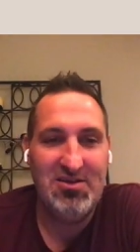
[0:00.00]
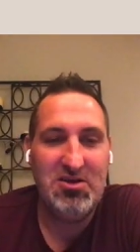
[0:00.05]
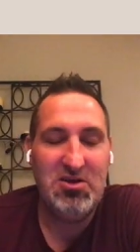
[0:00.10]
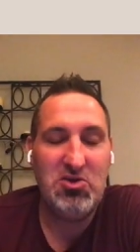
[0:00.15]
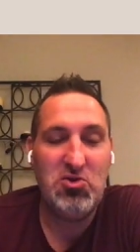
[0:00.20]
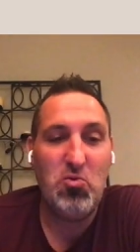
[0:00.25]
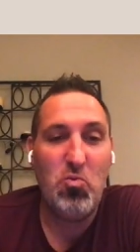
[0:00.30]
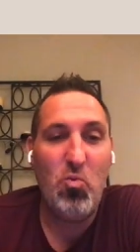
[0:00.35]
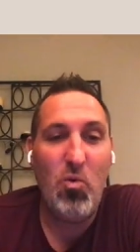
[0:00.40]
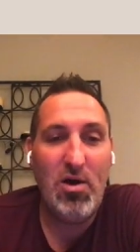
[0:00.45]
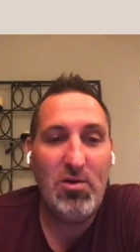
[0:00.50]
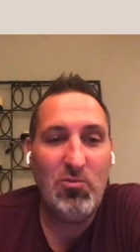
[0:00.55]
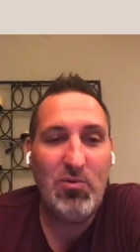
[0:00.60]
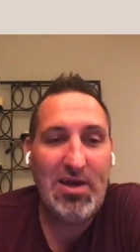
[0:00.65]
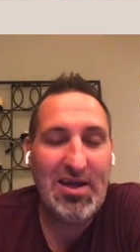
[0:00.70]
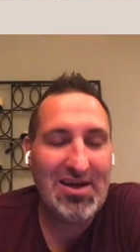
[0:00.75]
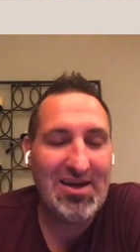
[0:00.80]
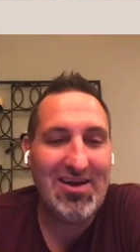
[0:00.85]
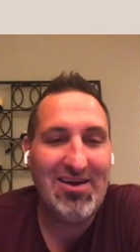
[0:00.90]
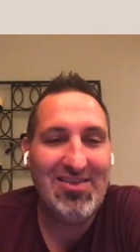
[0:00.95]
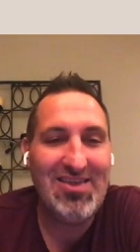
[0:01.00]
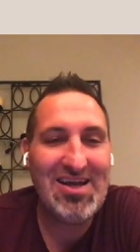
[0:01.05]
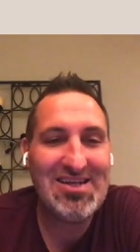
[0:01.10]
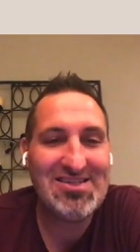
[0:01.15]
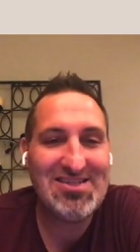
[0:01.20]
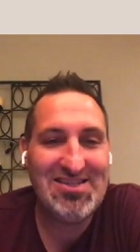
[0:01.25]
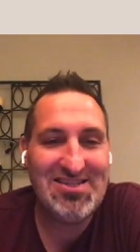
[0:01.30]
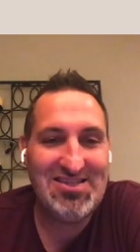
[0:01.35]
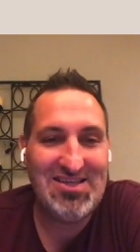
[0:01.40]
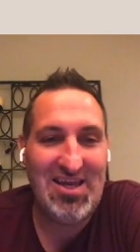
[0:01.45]
1 week.
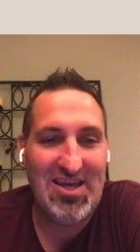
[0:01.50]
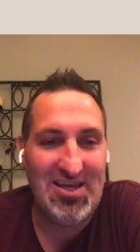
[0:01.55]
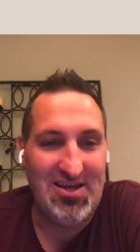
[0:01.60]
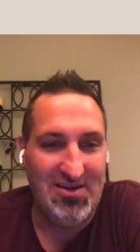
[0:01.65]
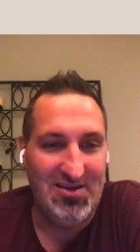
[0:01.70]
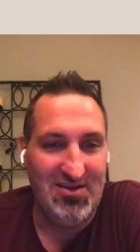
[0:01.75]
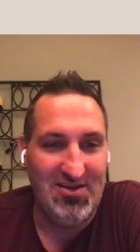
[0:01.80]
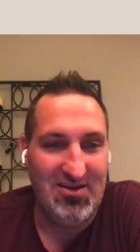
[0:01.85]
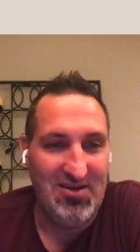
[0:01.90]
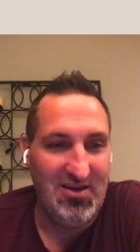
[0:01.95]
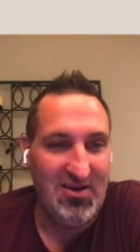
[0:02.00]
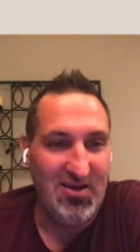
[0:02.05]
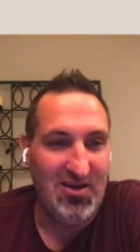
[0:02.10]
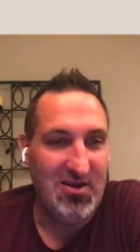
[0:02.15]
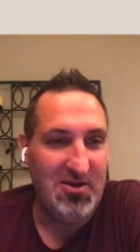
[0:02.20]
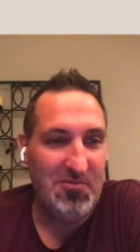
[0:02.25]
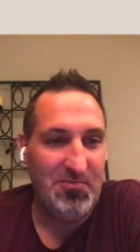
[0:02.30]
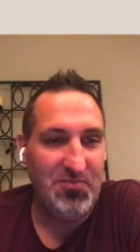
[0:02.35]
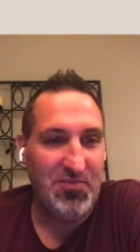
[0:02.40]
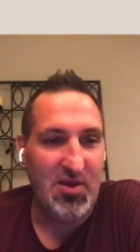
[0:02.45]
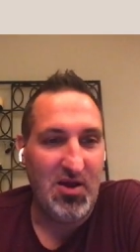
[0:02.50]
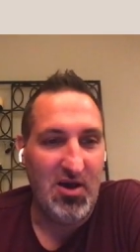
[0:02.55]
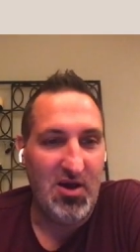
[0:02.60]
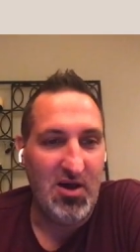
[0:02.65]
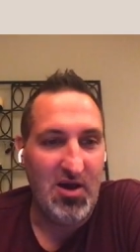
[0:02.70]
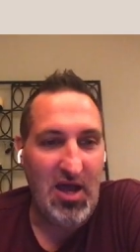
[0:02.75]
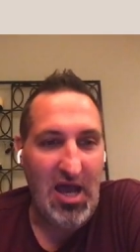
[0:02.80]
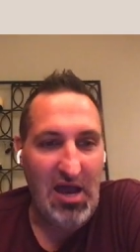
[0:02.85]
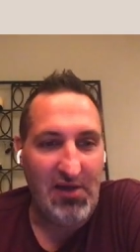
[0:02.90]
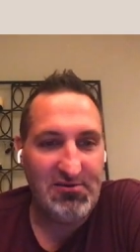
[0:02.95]
That's insane.
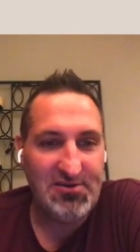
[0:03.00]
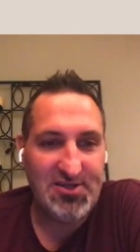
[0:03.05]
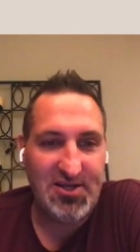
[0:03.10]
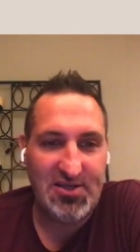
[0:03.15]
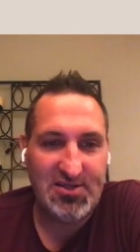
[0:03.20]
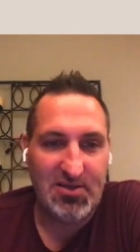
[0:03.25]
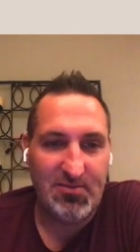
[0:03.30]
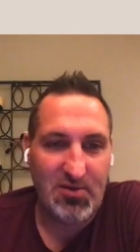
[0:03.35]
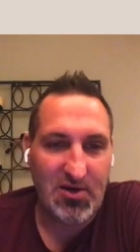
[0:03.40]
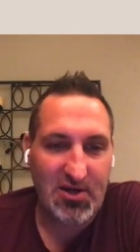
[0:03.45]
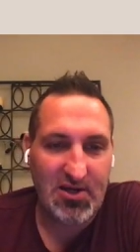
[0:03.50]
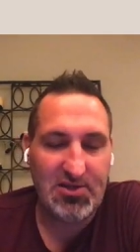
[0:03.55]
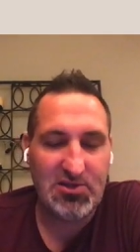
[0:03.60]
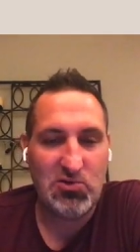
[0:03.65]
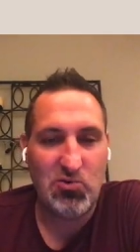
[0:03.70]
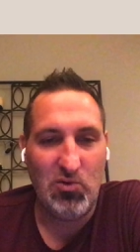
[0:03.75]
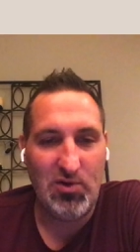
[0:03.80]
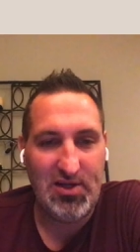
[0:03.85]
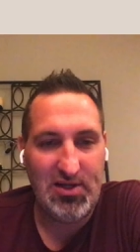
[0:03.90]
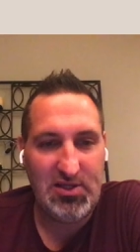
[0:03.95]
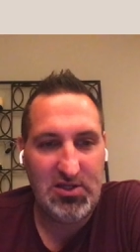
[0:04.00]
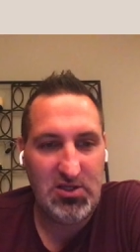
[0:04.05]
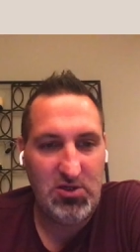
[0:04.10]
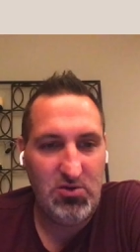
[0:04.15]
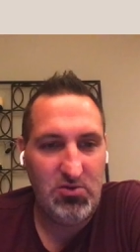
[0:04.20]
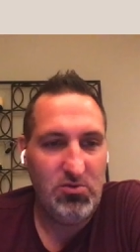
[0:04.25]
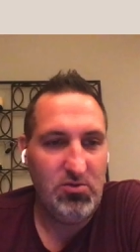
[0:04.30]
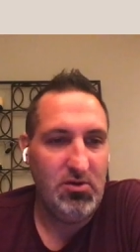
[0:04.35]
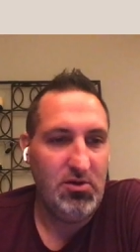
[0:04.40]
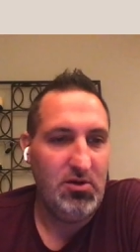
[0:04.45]
Average days on market
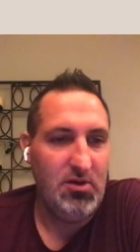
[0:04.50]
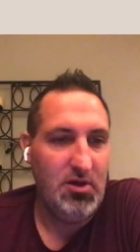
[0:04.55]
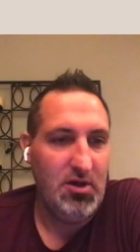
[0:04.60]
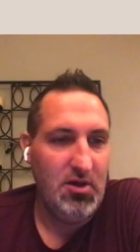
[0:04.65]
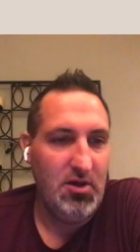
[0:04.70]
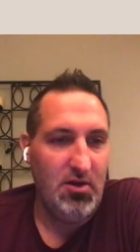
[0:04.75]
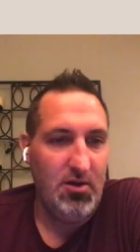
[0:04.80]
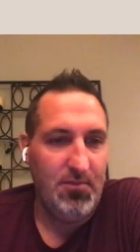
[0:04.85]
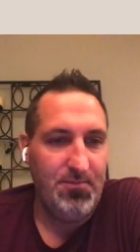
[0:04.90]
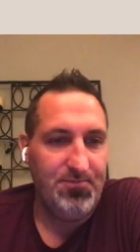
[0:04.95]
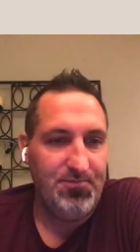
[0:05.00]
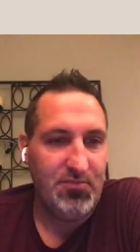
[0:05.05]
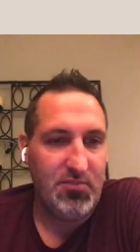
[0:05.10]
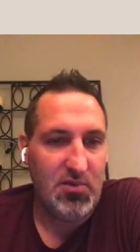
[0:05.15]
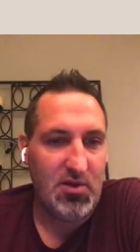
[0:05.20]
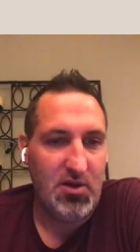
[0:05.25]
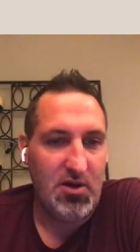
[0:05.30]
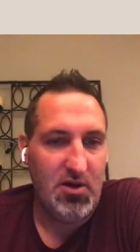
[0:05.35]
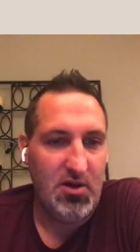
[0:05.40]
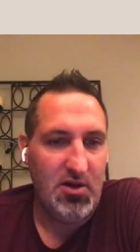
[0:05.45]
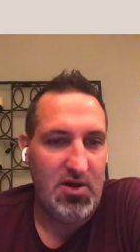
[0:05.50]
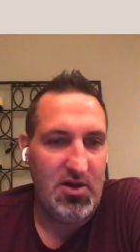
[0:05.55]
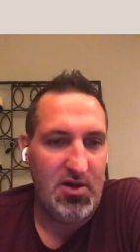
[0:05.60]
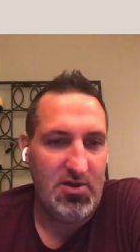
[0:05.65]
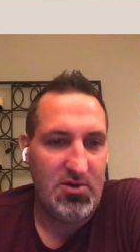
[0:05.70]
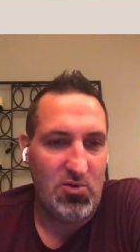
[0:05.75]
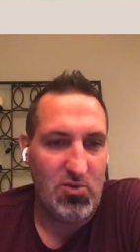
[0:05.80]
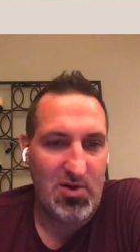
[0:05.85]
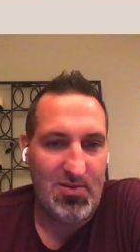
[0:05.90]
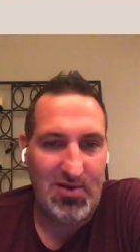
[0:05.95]
22.
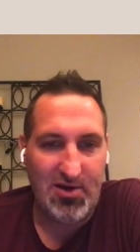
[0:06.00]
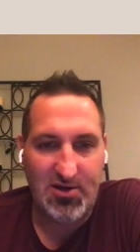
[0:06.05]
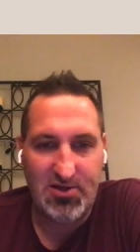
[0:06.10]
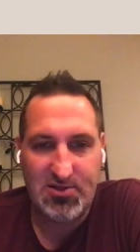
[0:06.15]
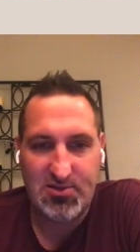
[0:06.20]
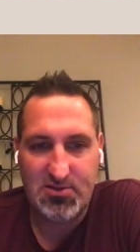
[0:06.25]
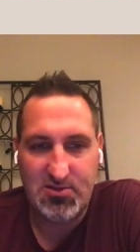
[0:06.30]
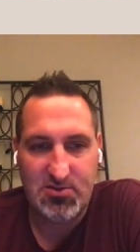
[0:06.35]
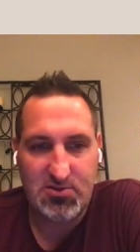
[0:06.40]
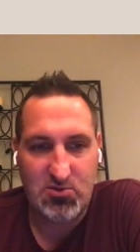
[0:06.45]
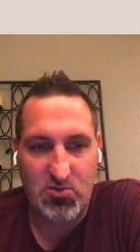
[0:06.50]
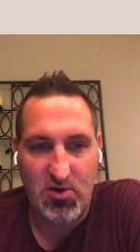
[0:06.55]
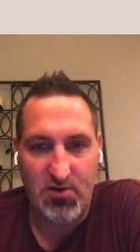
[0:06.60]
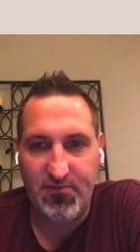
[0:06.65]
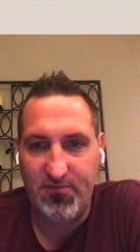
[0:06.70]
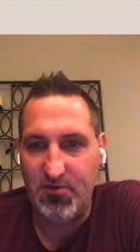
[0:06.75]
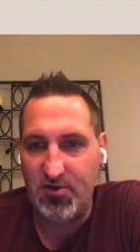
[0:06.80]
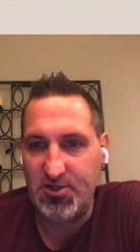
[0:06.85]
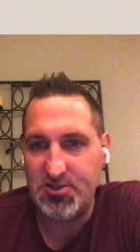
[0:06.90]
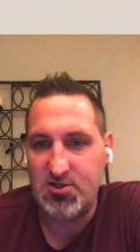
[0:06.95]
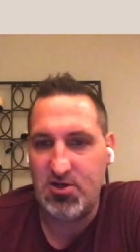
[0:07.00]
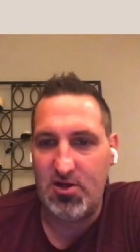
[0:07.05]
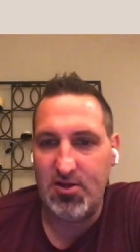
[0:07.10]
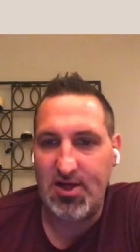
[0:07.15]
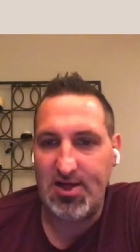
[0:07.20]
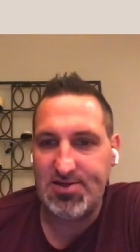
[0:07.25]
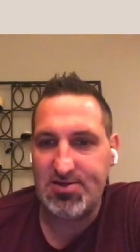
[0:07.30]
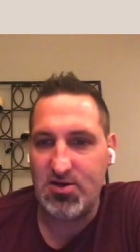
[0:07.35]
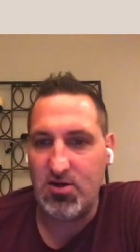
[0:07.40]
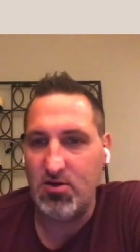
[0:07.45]
Don't worry about your square footage and all
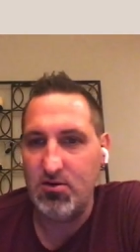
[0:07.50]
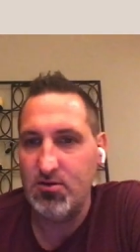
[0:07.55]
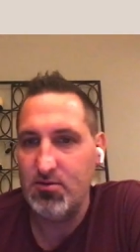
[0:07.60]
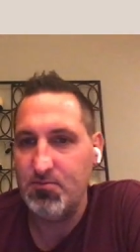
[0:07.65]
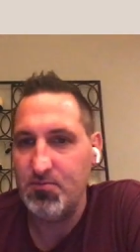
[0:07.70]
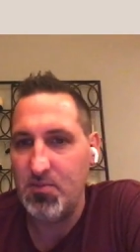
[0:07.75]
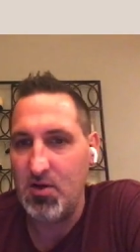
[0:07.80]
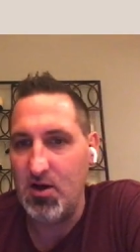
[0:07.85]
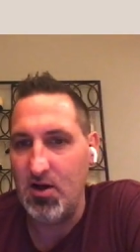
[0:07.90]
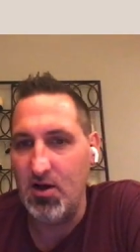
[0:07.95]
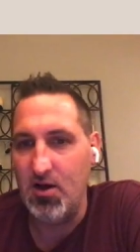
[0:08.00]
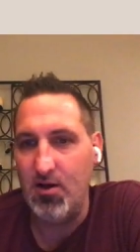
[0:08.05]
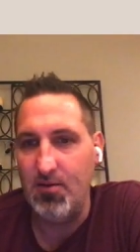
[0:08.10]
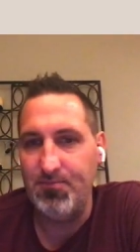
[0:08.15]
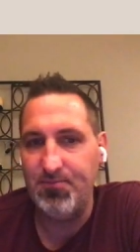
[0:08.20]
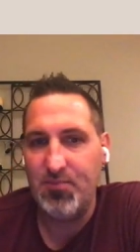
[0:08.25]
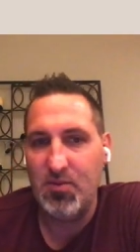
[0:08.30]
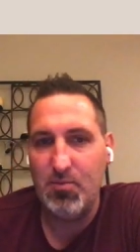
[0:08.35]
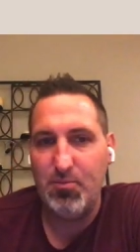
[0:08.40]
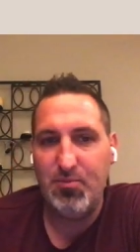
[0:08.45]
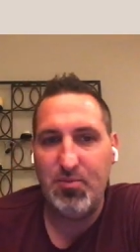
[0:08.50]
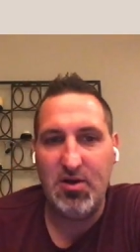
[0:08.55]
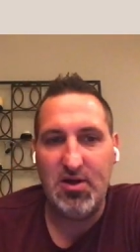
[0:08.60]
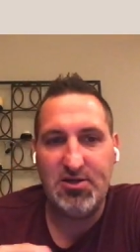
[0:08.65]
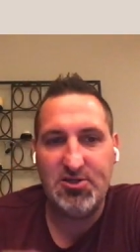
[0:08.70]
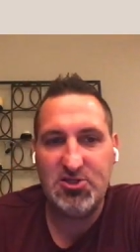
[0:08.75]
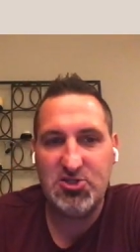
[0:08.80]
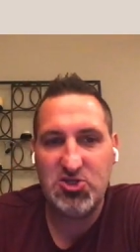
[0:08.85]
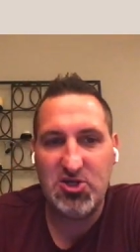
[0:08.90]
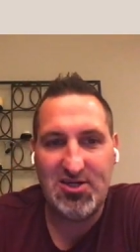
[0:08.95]
that. So, but
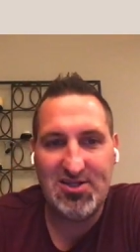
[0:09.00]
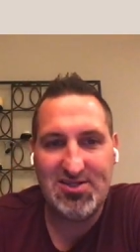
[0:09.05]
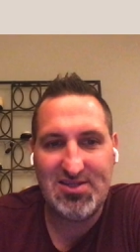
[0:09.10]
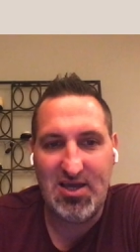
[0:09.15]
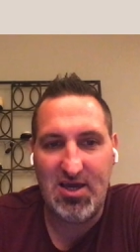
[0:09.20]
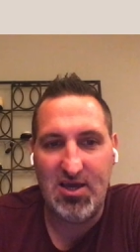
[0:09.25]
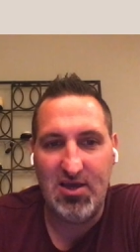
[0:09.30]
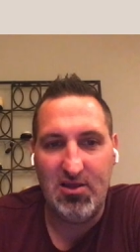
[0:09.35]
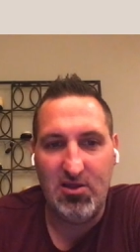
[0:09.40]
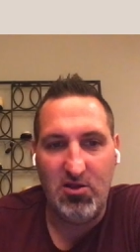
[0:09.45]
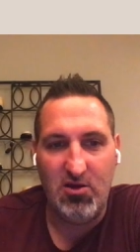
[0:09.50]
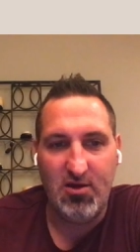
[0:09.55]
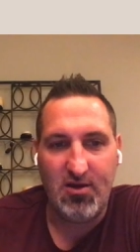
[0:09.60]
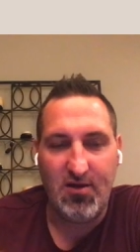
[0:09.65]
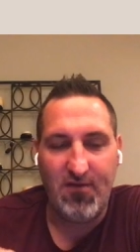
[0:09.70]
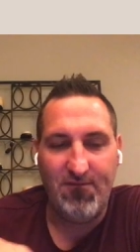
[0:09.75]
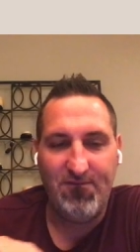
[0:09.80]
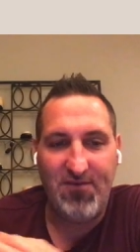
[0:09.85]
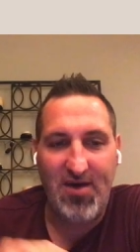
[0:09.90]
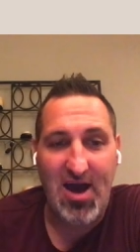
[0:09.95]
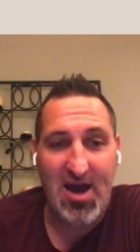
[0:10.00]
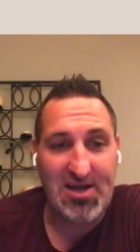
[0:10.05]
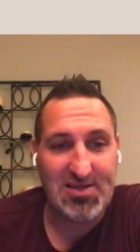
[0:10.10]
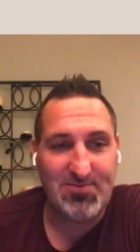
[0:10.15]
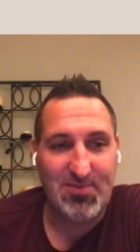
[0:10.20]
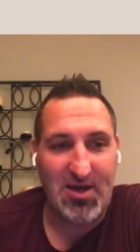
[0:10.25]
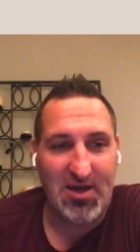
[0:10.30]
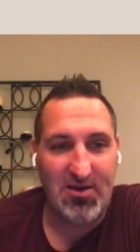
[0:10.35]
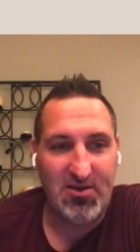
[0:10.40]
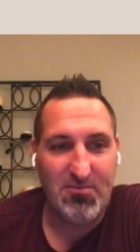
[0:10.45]
just trying to say, look, fast,
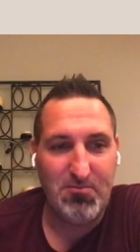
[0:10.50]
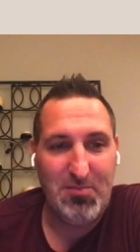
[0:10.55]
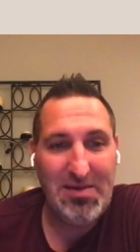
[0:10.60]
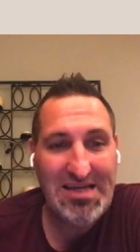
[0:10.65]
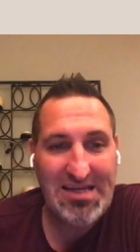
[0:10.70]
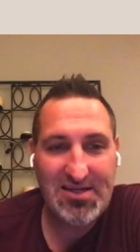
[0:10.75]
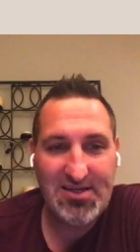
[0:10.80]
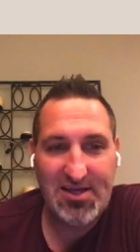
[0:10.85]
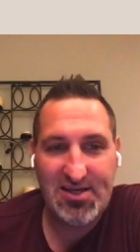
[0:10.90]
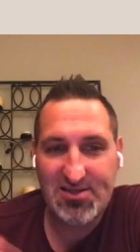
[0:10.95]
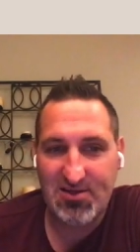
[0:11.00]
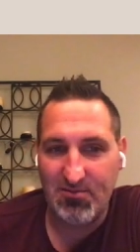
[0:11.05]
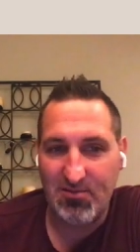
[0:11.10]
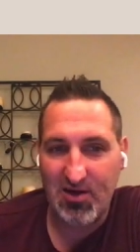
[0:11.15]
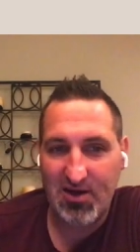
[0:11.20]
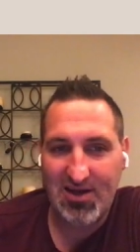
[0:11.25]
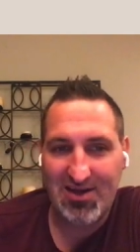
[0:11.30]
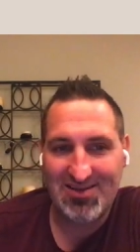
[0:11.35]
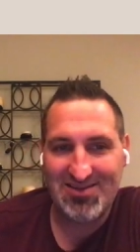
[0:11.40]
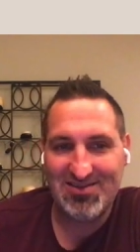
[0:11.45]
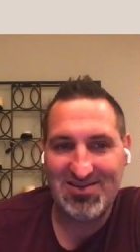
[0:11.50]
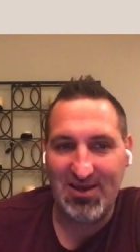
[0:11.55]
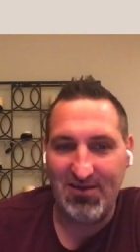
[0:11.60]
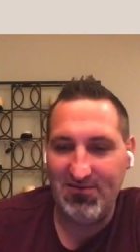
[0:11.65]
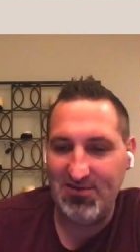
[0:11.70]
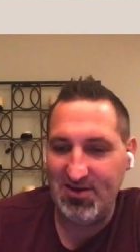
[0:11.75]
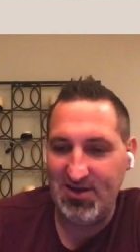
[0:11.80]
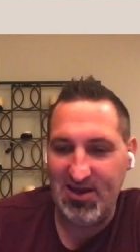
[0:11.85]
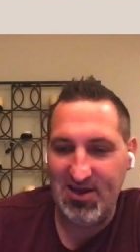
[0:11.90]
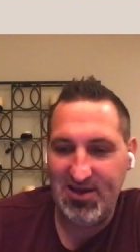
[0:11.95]
man. Median days on market
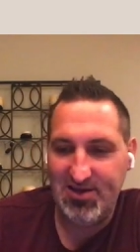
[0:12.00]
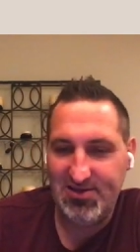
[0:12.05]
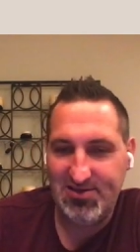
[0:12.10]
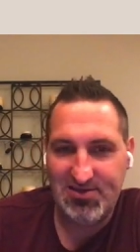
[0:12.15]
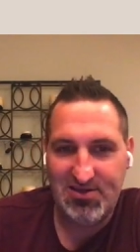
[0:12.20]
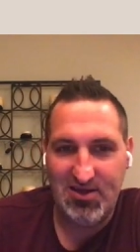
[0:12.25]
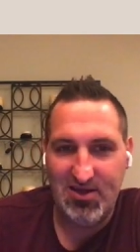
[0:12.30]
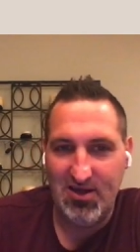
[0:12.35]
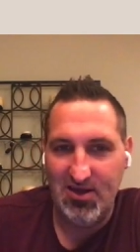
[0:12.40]
7 days.